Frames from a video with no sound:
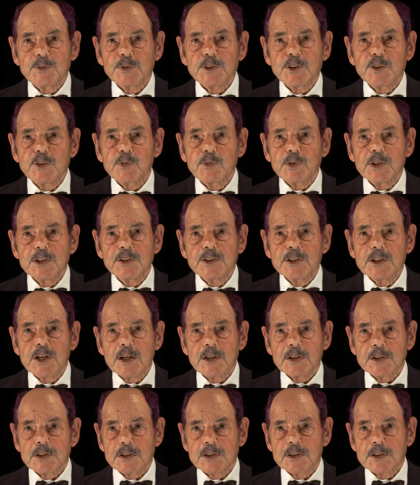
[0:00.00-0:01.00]
was three
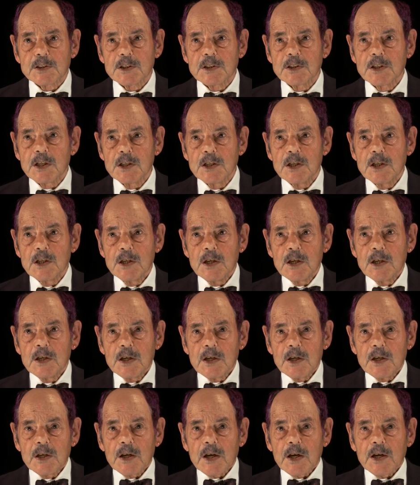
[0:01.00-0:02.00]
cents,
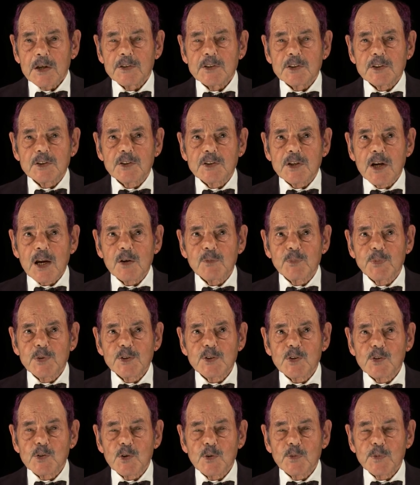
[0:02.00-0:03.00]
and the stamp
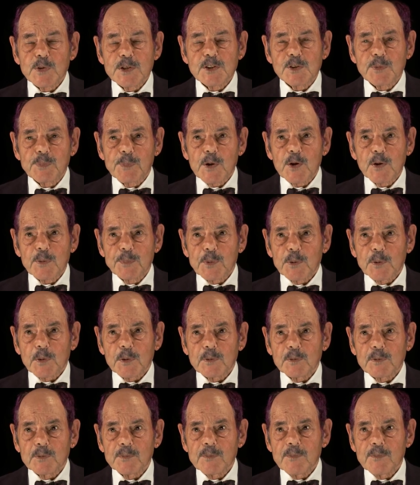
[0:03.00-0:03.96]
was always purple.